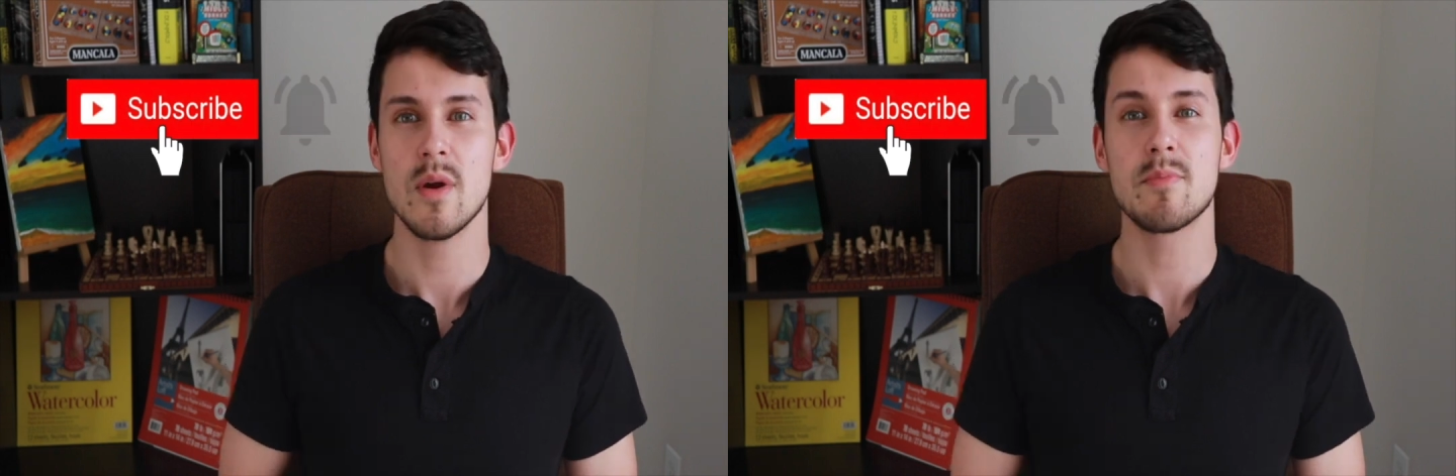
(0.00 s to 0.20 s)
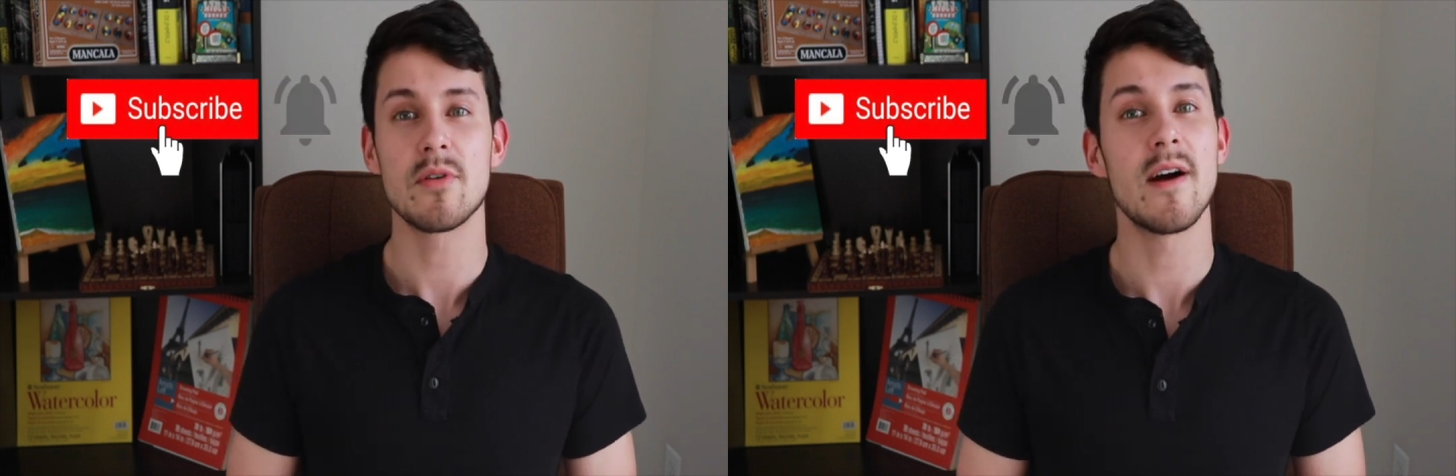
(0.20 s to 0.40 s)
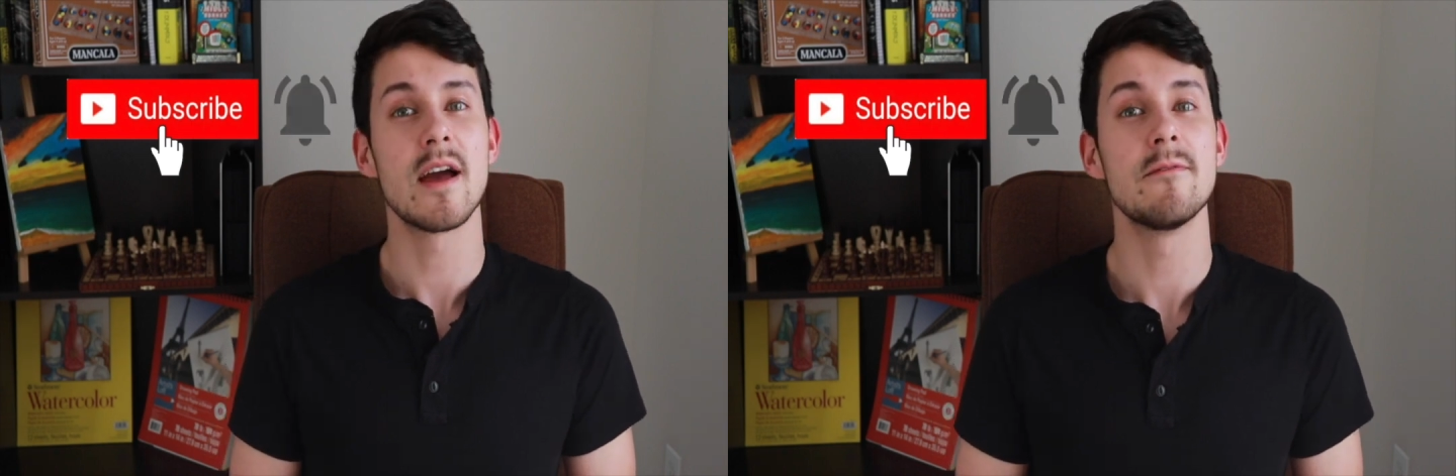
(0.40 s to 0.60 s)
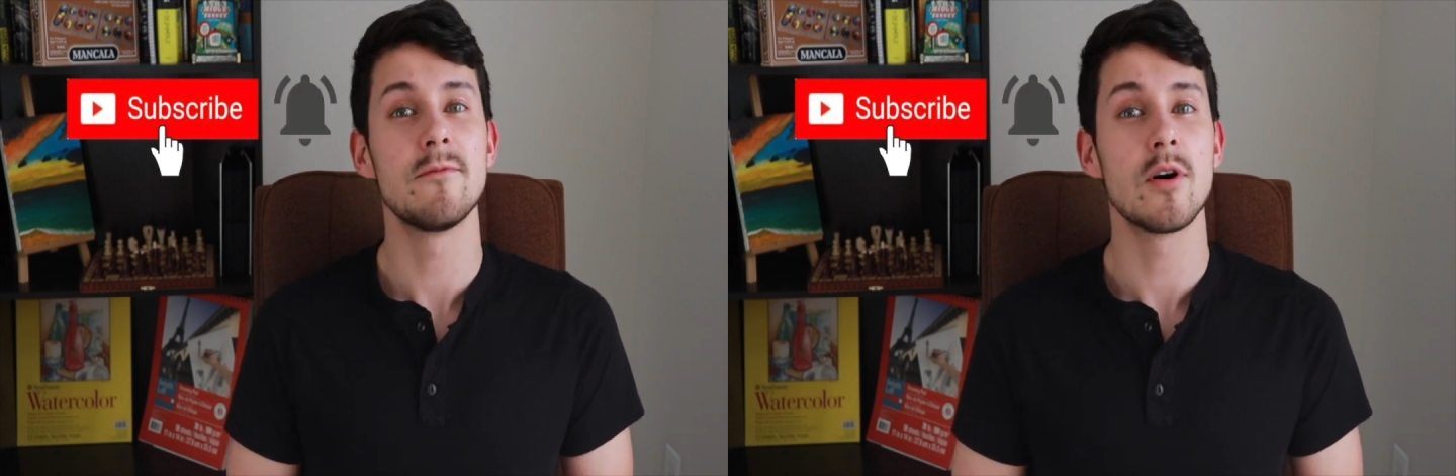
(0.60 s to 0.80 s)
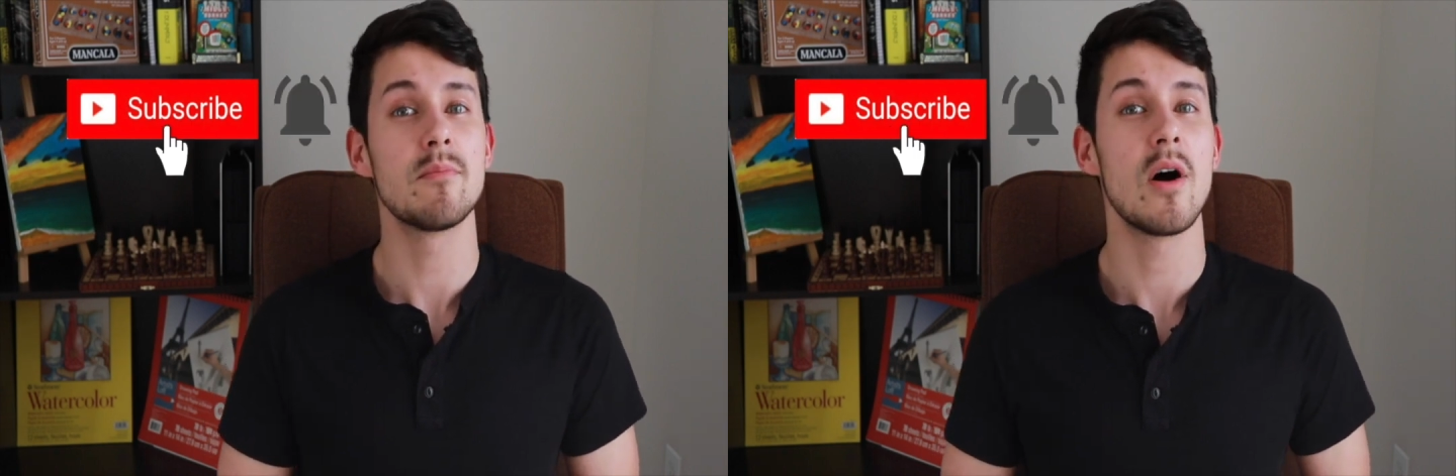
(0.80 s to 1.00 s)
We provide
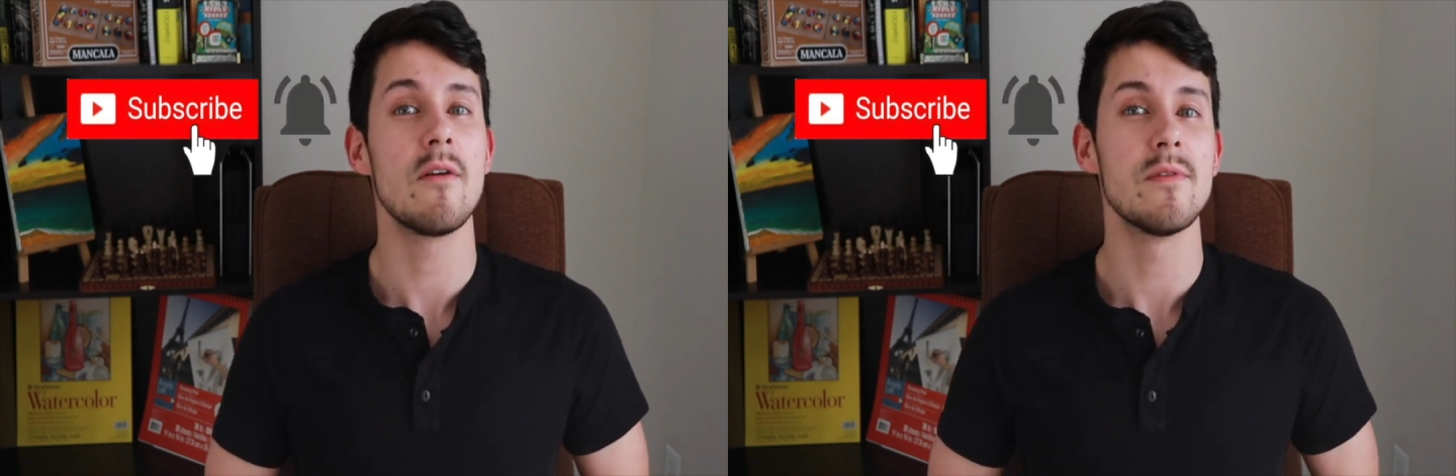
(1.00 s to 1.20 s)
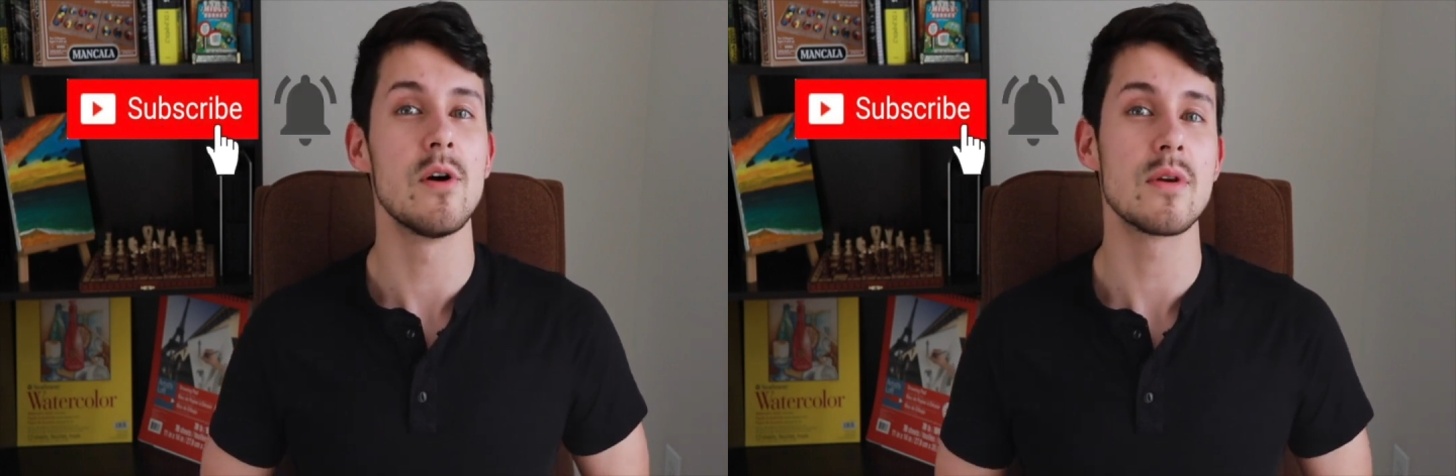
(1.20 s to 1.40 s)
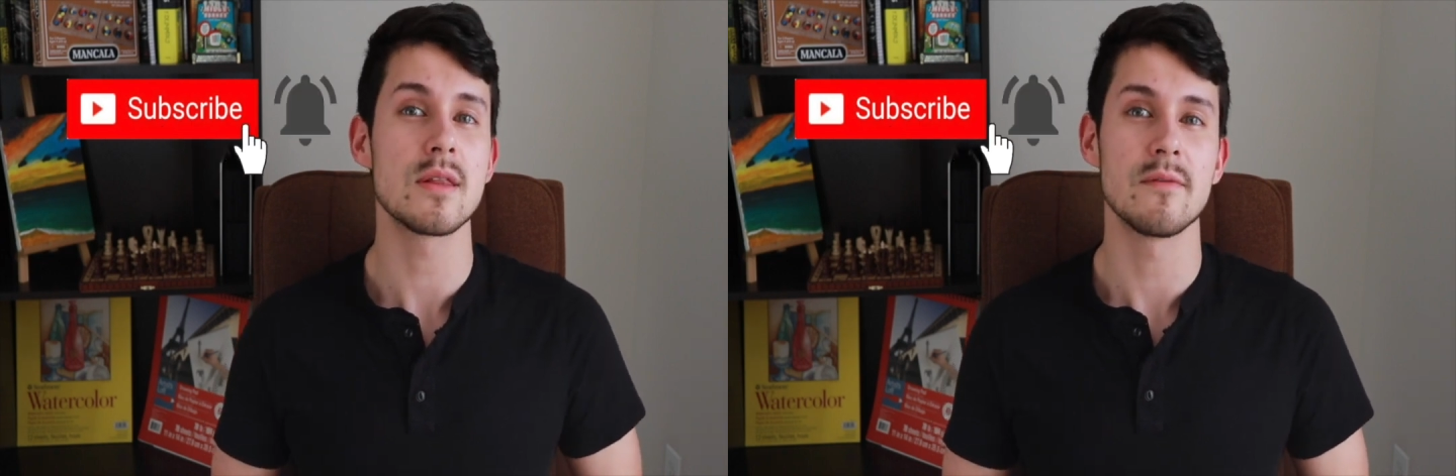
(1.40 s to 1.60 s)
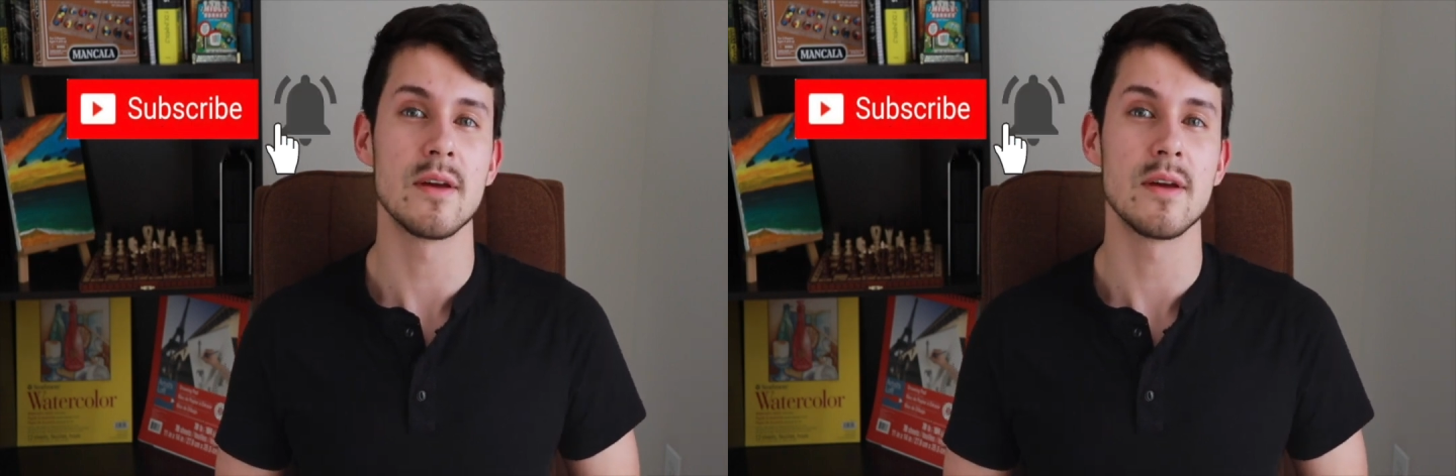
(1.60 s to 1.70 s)
football-focused